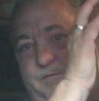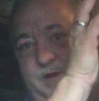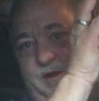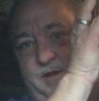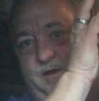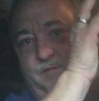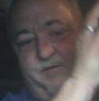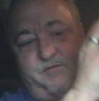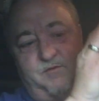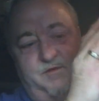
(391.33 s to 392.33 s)
there you go.
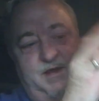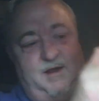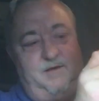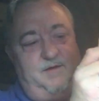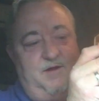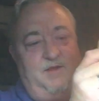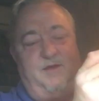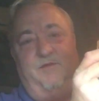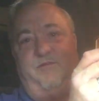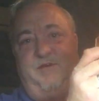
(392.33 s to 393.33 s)
So here
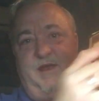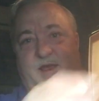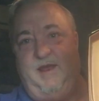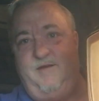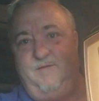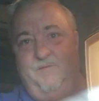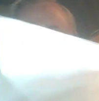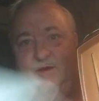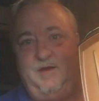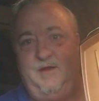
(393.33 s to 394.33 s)
you can see
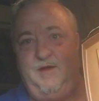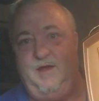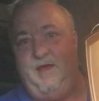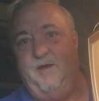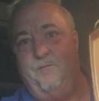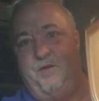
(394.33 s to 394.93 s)
in